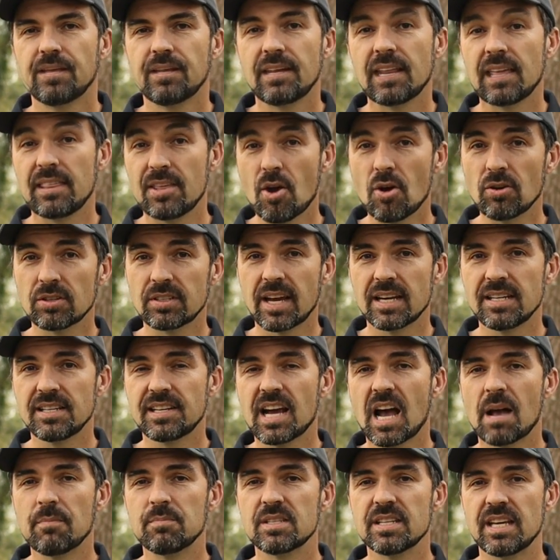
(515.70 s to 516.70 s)
Now the Octane
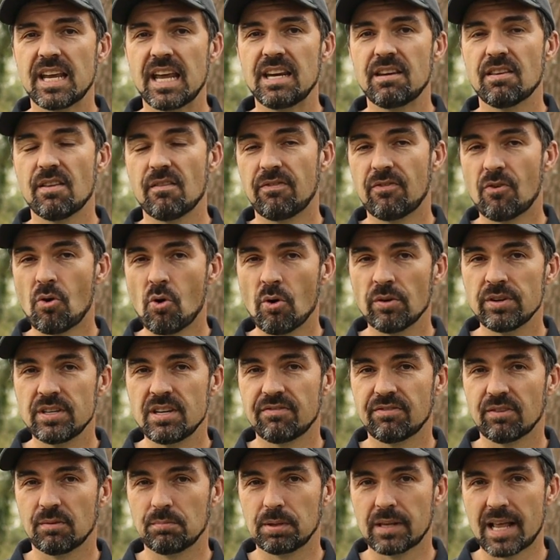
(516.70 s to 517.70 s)
comes in the 4
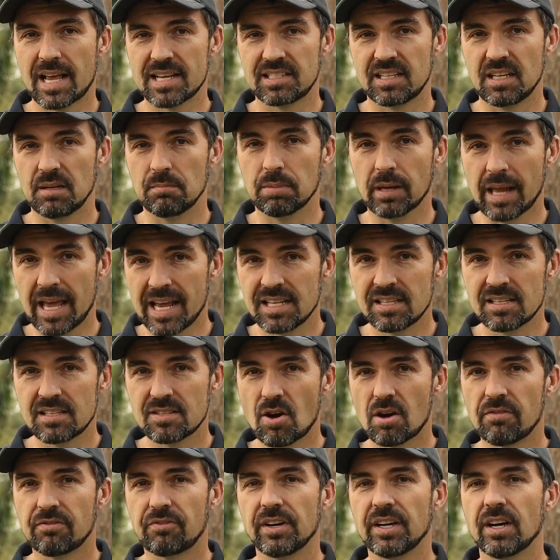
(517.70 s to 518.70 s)
different plastic blends,
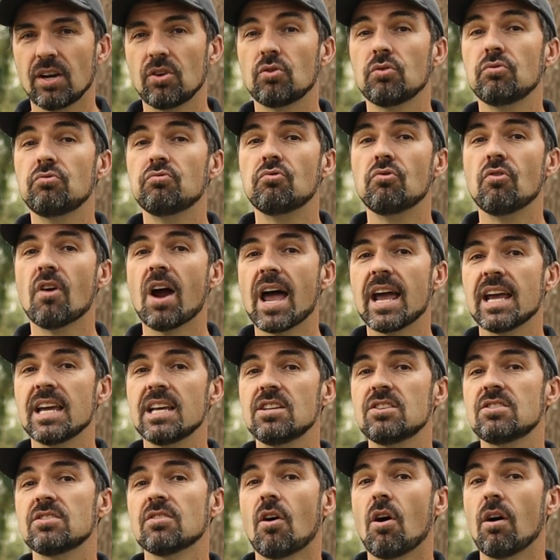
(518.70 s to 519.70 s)
offering a good
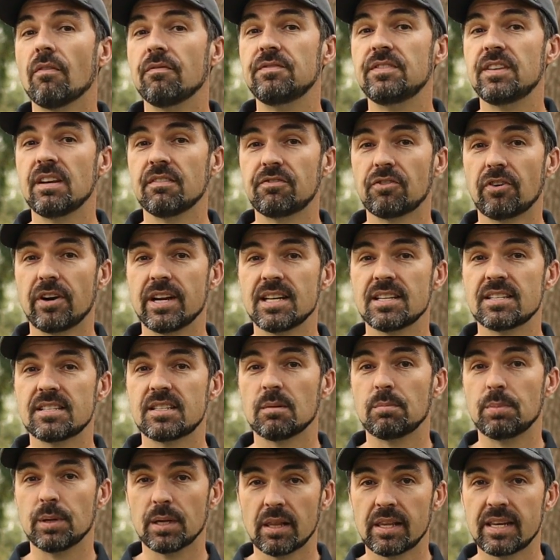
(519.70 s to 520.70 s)
range of differing
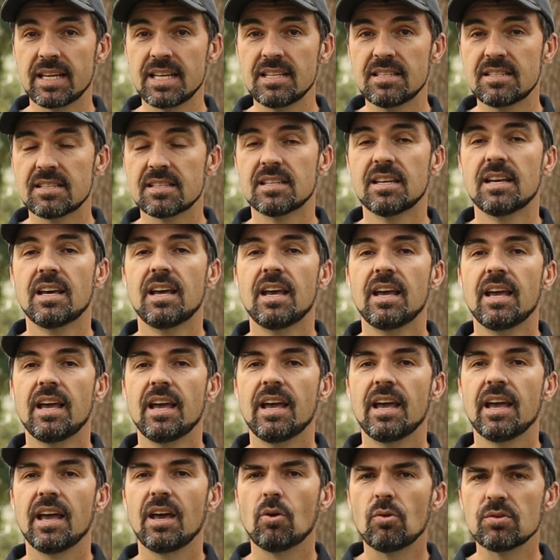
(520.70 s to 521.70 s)
stabilities.
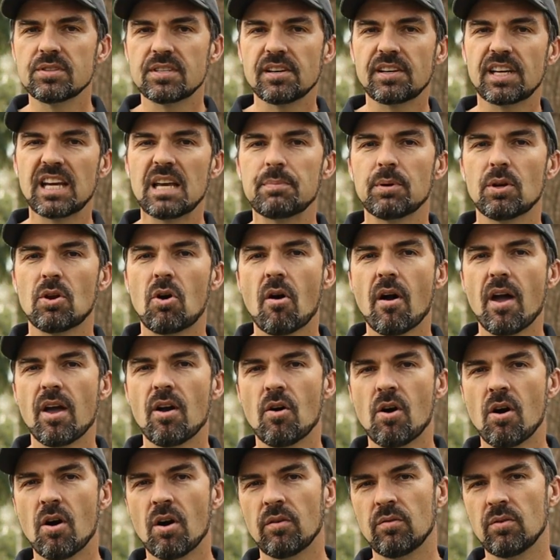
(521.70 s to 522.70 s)
And also keep an eye
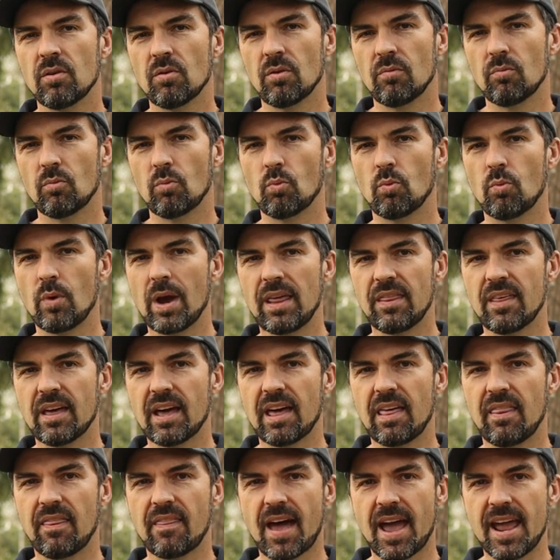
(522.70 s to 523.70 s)
on
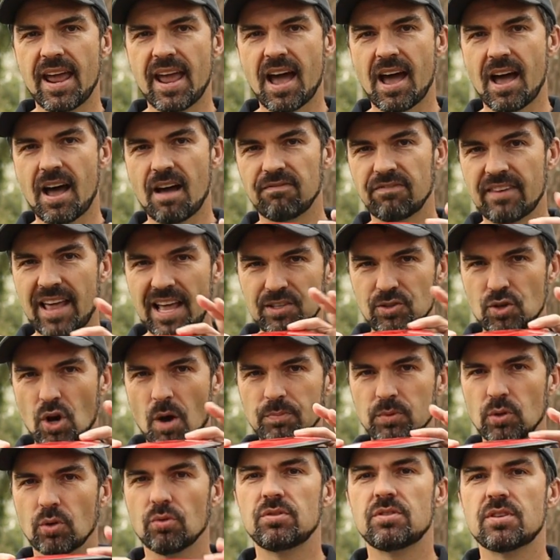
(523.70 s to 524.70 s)
whether they are
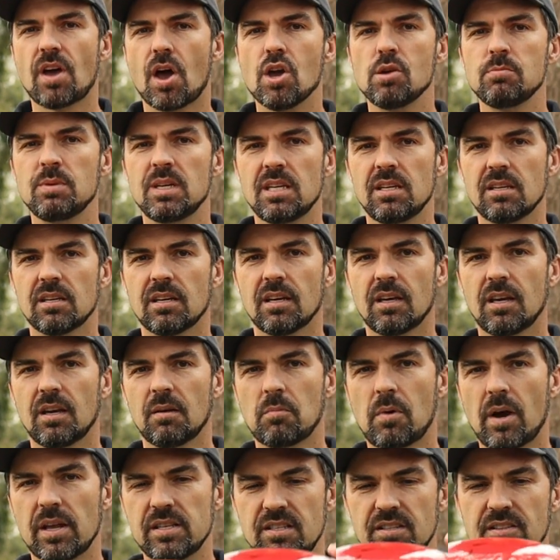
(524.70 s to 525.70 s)
flat-topped or domey.
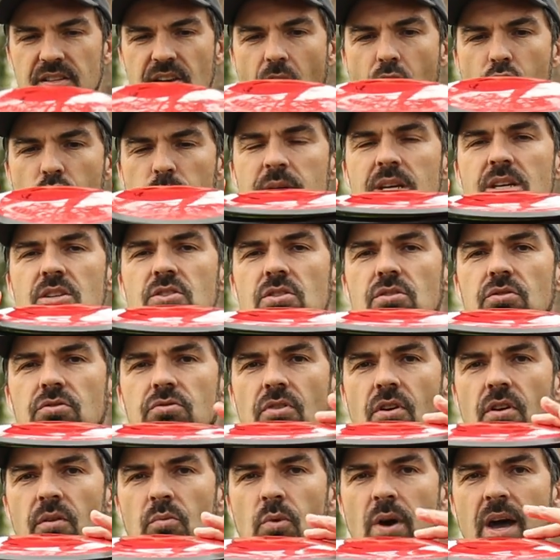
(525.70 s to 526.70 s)
My domey
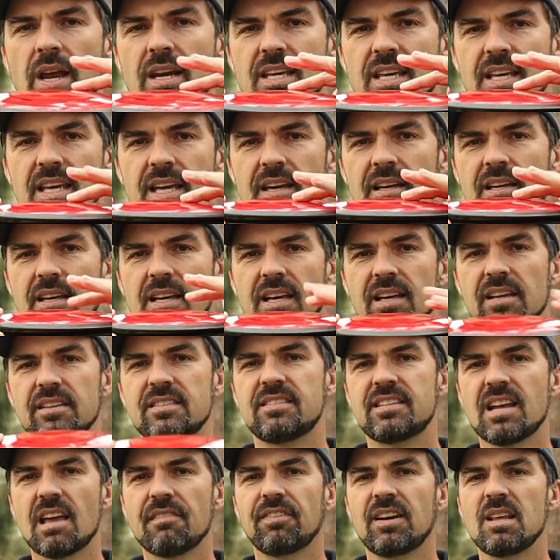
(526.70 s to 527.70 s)
Neutron one here is
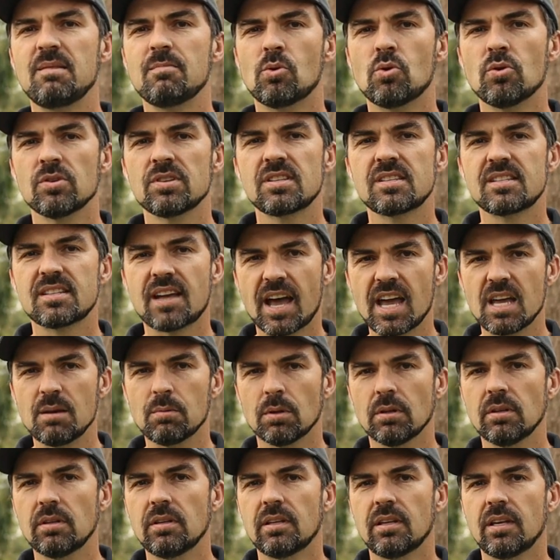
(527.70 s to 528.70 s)
definitely more
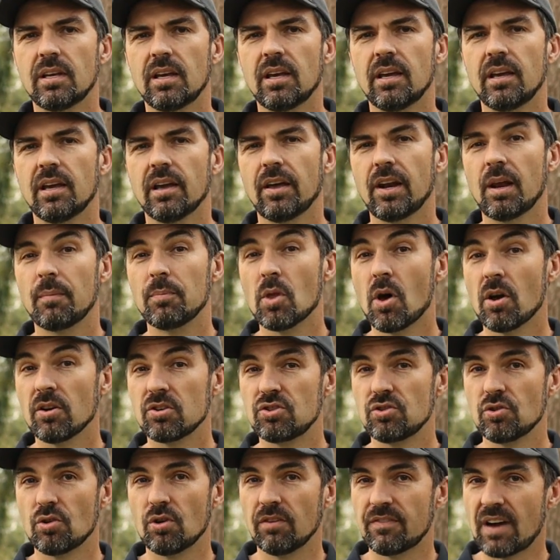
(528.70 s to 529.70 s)
stable, and I'm not
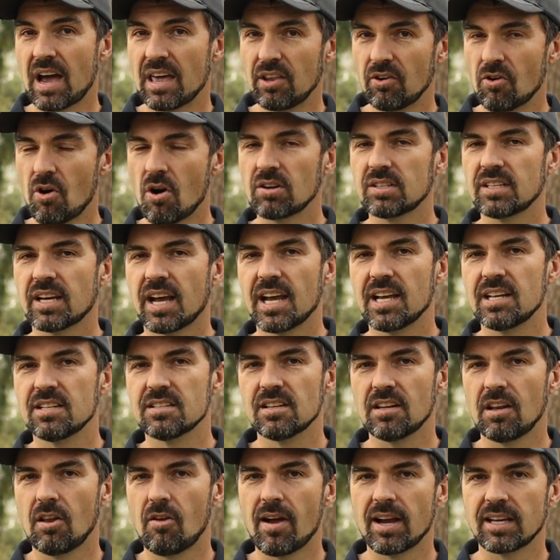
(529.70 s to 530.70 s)
sure if other
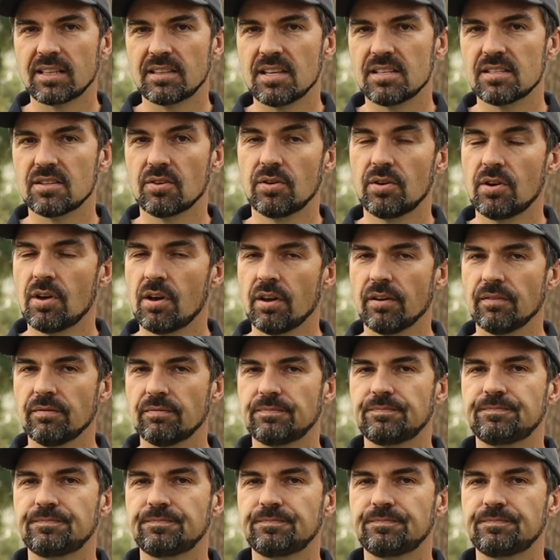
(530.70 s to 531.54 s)
Octanes are like this or not.